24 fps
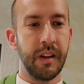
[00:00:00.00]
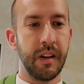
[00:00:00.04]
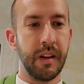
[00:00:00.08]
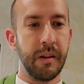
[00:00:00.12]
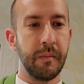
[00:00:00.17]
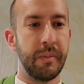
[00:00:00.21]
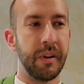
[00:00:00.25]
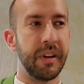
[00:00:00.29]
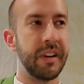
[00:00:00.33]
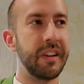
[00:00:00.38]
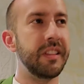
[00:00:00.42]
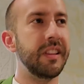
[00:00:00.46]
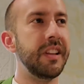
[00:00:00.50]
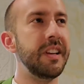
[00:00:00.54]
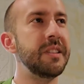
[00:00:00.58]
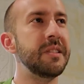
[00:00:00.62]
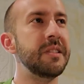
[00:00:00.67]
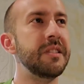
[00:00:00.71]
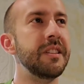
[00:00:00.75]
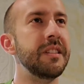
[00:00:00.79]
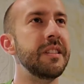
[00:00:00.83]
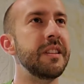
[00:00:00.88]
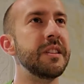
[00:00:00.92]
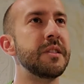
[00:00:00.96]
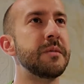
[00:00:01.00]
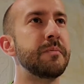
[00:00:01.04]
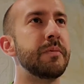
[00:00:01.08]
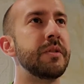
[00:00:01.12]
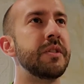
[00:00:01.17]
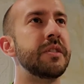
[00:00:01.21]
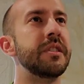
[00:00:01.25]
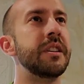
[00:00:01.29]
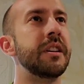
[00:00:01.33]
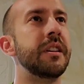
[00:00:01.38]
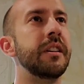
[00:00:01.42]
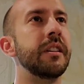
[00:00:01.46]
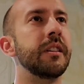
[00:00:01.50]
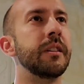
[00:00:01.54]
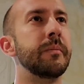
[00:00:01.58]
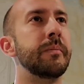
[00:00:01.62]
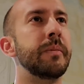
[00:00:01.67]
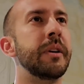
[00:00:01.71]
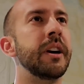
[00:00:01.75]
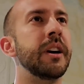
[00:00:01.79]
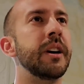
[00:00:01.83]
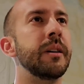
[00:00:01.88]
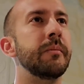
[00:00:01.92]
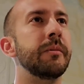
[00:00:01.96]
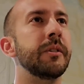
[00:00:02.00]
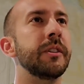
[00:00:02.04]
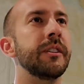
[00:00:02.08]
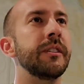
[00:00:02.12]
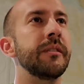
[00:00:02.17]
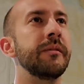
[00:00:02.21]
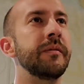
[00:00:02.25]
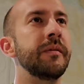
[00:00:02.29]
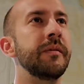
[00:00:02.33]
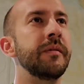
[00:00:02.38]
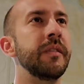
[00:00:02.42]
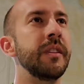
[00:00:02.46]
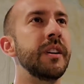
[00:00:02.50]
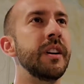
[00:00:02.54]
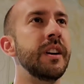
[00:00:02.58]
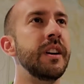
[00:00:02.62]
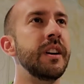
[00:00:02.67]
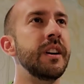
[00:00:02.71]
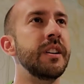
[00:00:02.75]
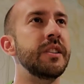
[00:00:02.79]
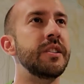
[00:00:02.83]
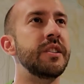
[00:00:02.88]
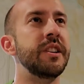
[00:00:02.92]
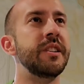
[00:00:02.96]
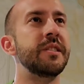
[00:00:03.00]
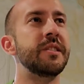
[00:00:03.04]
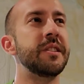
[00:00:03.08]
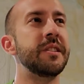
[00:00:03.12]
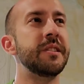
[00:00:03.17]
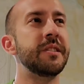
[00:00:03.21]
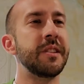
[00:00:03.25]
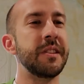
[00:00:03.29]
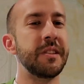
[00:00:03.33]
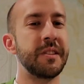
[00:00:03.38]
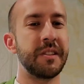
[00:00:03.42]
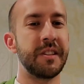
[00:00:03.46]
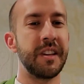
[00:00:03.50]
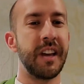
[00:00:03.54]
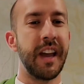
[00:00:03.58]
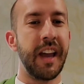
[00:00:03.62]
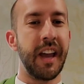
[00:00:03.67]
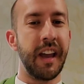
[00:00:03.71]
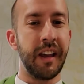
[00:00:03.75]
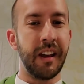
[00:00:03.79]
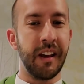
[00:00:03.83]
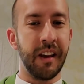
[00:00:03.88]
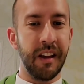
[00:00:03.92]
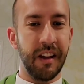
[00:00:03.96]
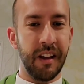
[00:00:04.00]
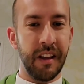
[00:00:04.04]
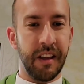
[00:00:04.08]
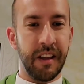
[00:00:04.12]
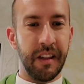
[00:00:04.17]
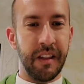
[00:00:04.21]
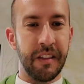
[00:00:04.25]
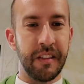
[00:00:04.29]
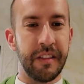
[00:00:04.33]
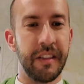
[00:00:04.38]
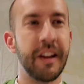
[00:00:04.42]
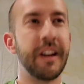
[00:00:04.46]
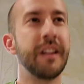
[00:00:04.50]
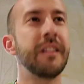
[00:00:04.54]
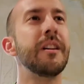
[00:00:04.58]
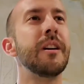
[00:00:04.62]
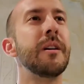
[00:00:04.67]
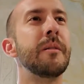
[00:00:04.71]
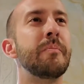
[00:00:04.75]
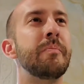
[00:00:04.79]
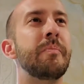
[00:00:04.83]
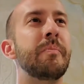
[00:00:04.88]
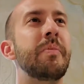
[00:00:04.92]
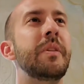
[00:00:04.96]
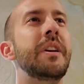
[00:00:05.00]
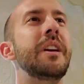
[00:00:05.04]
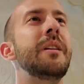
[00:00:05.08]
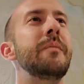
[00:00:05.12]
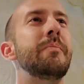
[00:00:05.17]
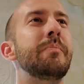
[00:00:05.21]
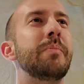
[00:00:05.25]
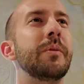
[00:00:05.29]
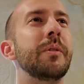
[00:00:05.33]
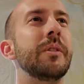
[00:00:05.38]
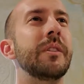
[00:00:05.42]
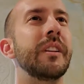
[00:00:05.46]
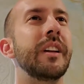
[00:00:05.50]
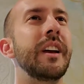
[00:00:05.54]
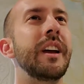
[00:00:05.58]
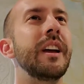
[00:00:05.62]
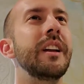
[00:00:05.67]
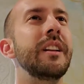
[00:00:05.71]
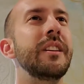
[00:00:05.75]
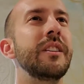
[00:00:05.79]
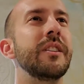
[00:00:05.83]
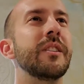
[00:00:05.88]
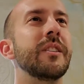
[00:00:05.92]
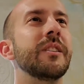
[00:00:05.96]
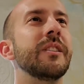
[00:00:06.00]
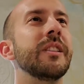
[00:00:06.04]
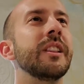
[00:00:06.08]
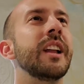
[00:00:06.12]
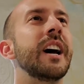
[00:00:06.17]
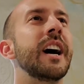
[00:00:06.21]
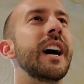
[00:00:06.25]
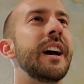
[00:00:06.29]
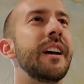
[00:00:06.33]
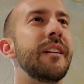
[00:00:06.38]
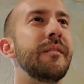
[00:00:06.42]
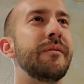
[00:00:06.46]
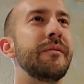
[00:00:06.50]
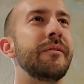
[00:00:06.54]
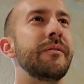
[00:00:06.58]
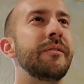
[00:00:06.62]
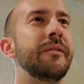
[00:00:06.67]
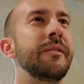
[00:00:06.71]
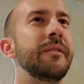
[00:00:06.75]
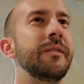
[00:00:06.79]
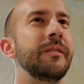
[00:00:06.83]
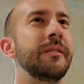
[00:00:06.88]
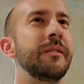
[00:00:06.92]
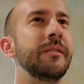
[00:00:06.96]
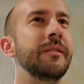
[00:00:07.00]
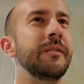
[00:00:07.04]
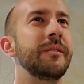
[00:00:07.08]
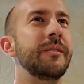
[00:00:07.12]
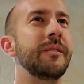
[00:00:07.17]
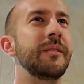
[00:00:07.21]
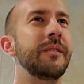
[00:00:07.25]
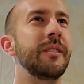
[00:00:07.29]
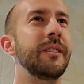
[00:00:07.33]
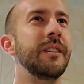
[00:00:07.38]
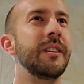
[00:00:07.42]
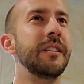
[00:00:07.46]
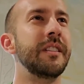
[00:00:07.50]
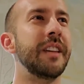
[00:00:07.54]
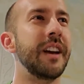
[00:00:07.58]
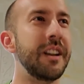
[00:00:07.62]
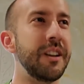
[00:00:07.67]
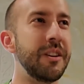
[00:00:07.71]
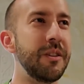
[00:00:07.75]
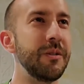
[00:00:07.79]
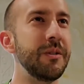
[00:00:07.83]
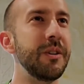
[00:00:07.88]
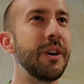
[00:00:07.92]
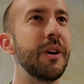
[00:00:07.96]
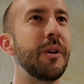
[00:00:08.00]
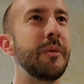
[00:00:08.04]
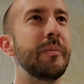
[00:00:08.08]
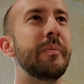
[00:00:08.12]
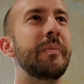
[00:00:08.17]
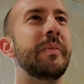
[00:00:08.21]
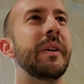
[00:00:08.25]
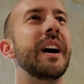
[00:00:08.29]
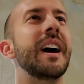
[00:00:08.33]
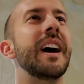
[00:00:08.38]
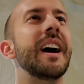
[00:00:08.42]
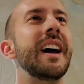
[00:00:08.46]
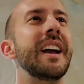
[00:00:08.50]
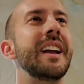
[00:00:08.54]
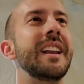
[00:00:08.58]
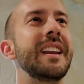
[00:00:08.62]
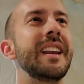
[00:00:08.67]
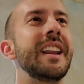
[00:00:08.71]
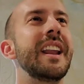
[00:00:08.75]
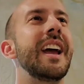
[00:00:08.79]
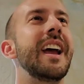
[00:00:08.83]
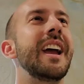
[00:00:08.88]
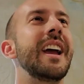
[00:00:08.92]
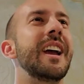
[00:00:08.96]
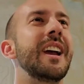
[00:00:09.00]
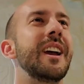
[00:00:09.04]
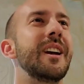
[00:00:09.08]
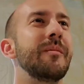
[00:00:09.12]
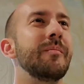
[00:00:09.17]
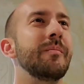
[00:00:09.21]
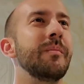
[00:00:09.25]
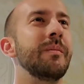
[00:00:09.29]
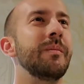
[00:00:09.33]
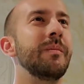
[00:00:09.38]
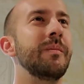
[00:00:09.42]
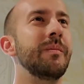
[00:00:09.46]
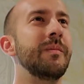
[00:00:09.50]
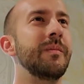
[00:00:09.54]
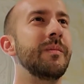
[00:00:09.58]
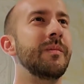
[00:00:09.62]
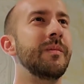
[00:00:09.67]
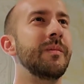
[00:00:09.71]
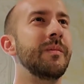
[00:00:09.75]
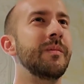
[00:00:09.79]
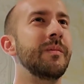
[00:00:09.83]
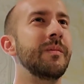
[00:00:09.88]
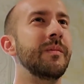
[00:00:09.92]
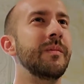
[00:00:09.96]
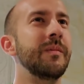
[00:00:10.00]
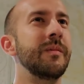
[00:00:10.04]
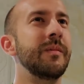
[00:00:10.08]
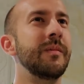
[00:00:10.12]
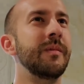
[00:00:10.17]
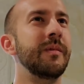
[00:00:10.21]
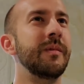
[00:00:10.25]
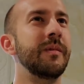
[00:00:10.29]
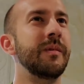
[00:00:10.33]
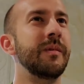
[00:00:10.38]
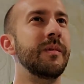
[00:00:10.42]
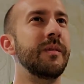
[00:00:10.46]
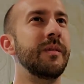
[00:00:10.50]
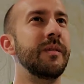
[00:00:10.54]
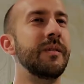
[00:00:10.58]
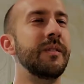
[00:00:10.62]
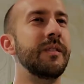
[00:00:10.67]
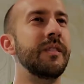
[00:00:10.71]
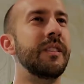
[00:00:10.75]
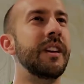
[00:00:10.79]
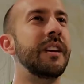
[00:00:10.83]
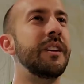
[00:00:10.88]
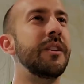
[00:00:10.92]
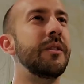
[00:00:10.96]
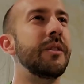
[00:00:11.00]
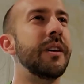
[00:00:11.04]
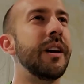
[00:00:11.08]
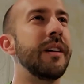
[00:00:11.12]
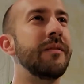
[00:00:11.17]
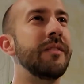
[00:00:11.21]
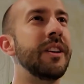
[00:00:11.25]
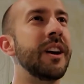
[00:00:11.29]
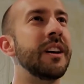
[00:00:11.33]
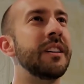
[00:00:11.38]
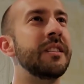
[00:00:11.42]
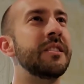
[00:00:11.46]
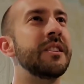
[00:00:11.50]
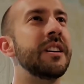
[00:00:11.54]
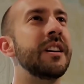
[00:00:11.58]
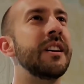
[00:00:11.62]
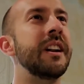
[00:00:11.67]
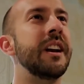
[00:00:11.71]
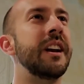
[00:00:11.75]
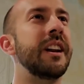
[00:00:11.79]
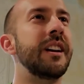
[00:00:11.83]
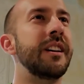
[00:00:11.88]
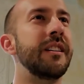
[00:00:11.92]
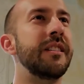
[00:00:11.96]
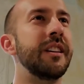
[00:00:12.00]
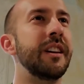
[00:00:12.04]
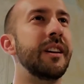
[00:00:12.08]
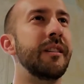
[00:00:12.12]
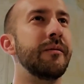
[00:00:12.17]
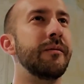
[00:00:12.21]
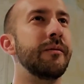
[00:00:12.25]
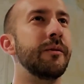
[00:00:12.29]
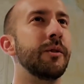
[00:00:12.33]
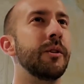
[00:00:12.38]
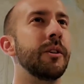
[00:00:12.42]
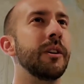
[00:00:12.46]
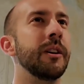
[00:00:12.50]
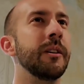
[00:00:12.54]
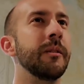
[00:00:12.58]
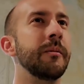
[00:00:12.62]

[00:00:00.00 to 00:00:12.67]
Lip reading: But at least in this particular parable, Jesus is saying there are people in your life that you know by name that you have not done anything for.